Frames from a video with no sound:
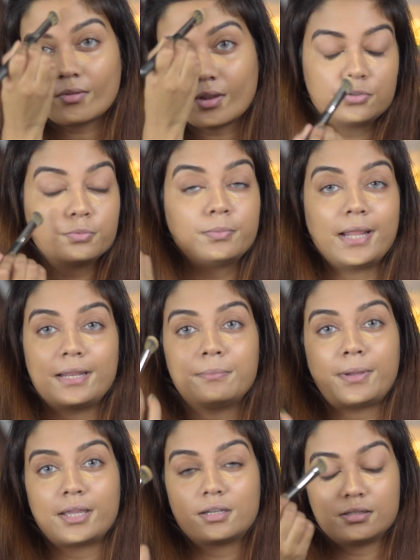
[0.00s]
to
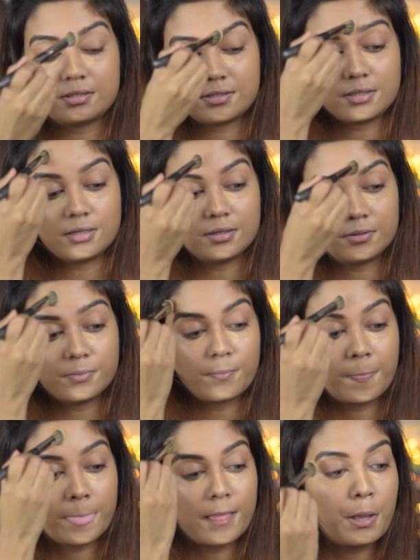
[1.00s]
blend my concealer,
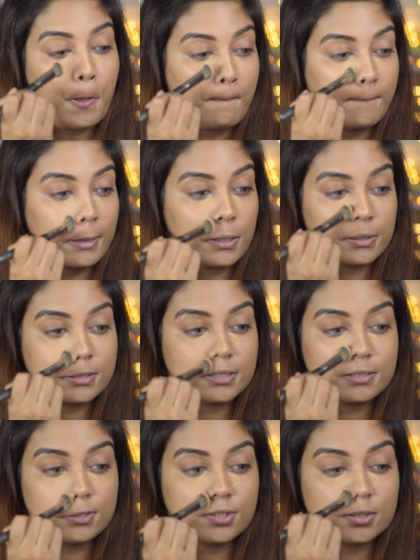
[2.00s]
because
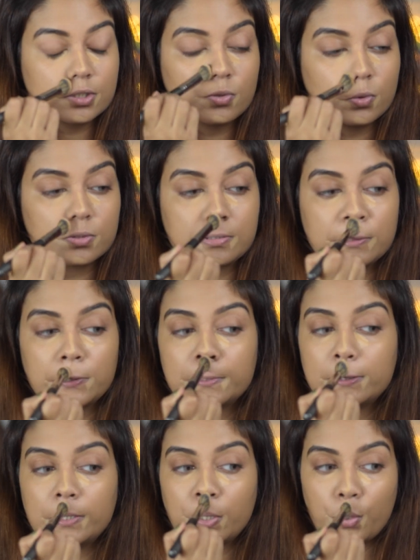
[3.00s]
this just goes
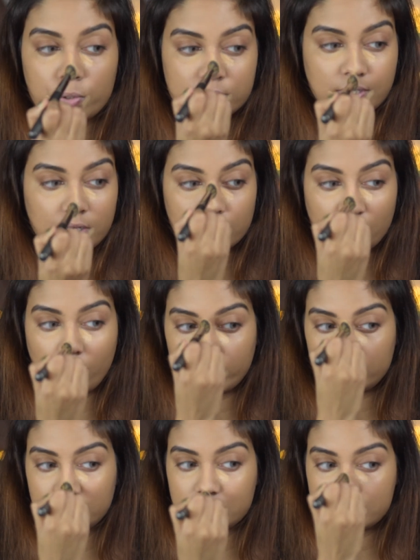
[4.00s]
into the nooks and
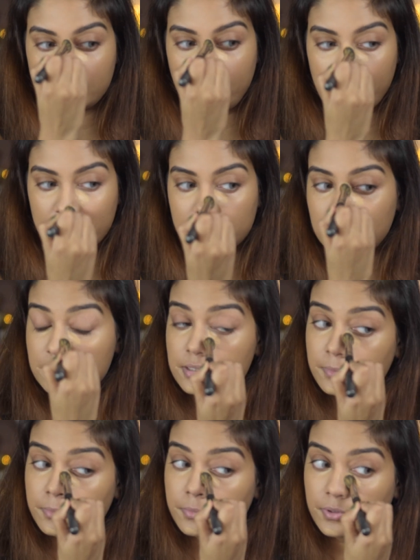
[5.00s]
corners and does
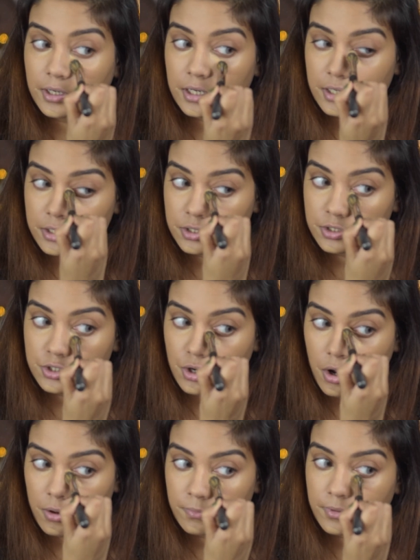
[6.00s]
a brilliant job